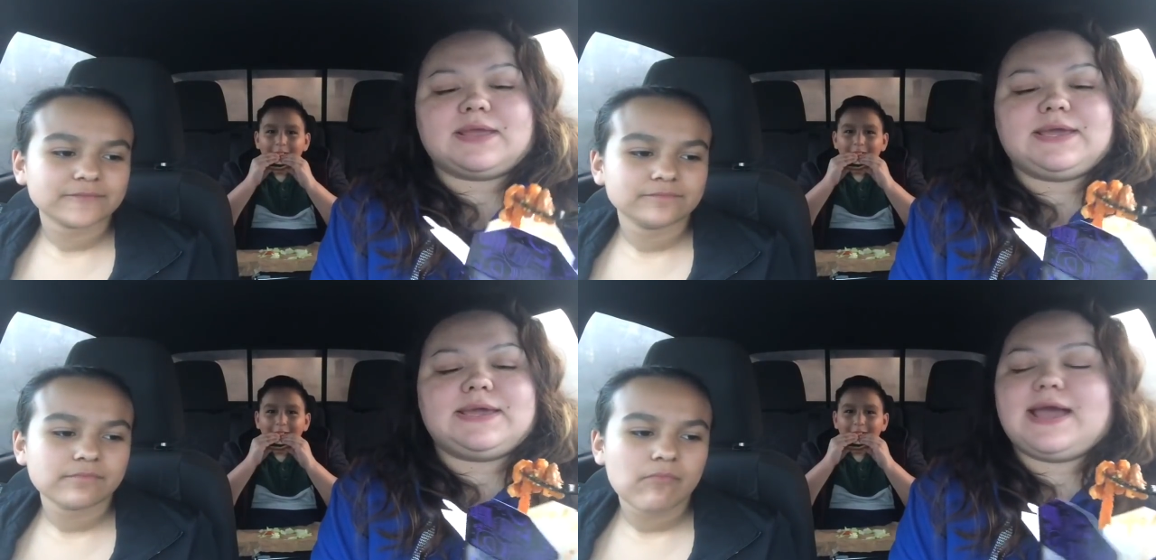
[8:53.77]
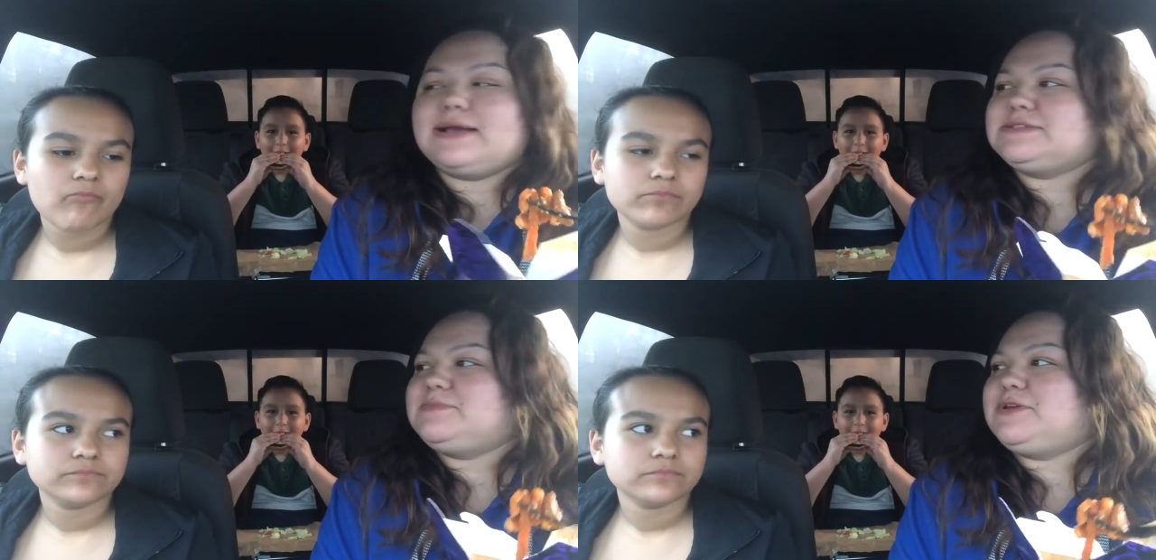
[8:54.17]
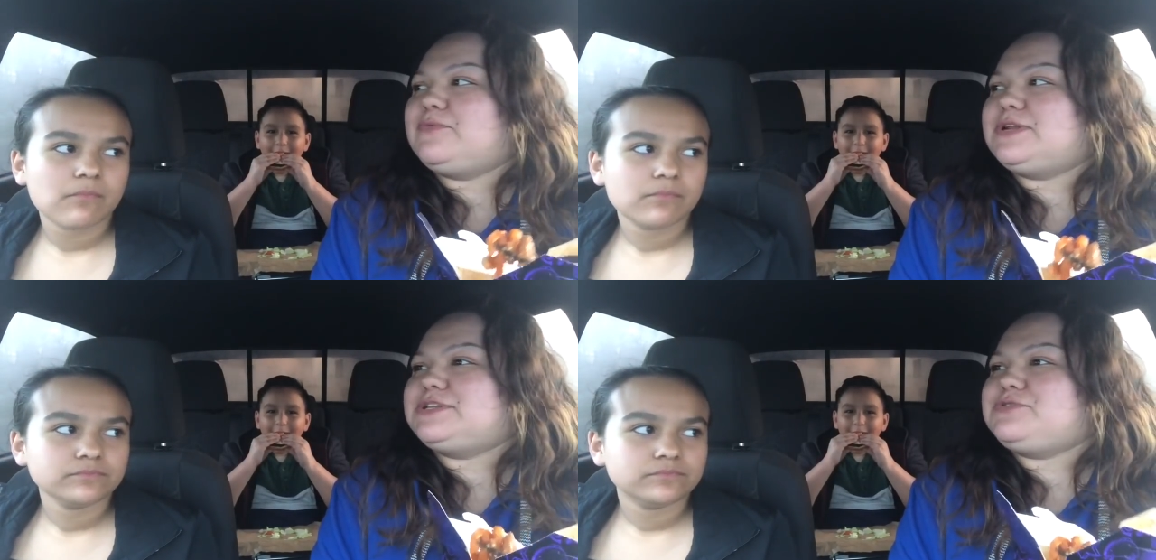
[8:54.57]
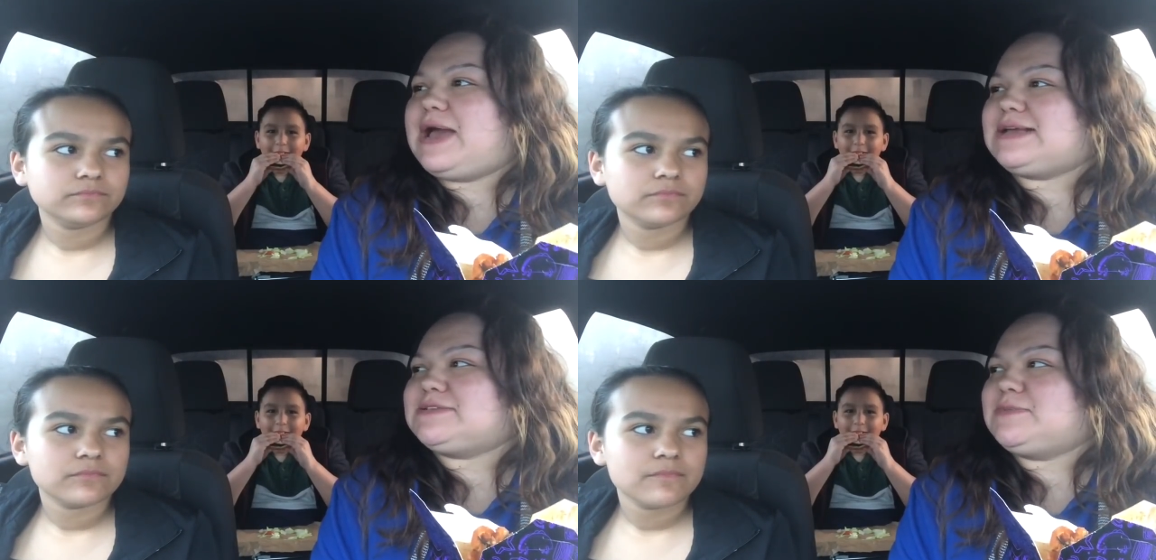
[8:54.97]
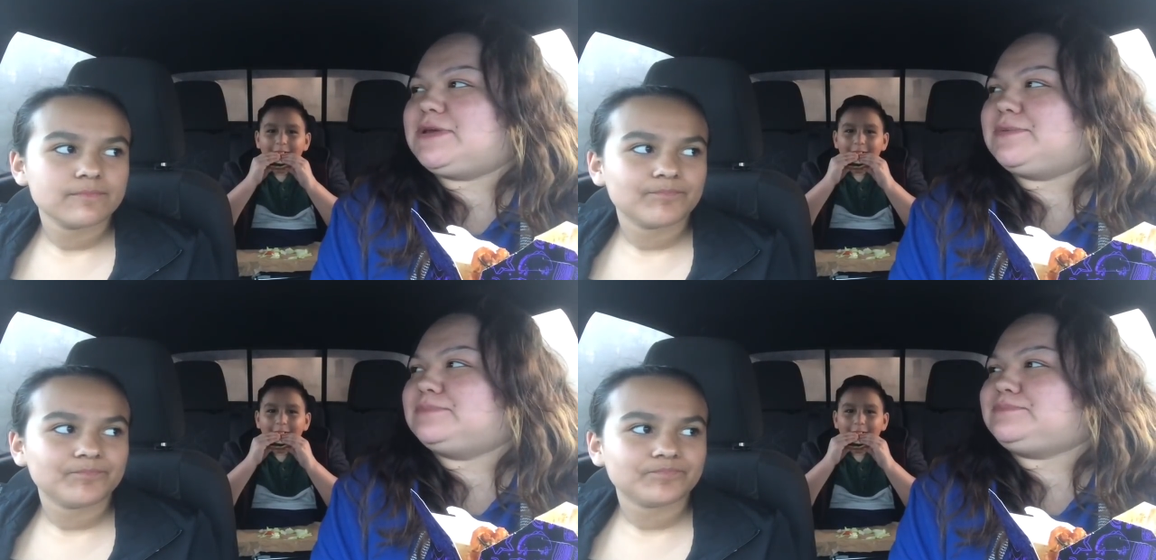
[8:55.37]
Speaker 1: He asked me, what did you ask
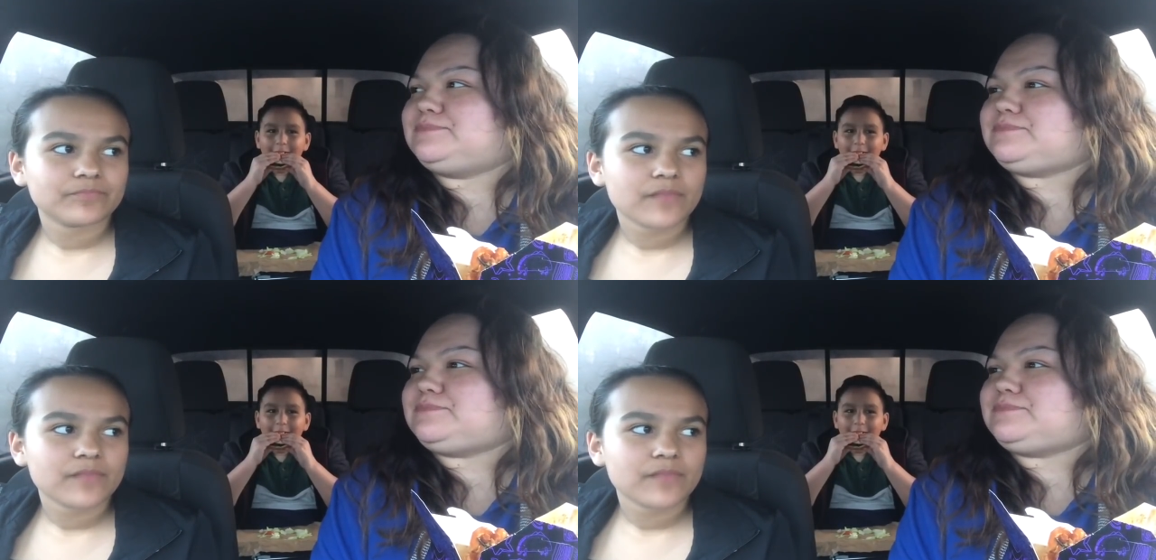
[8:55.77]
me?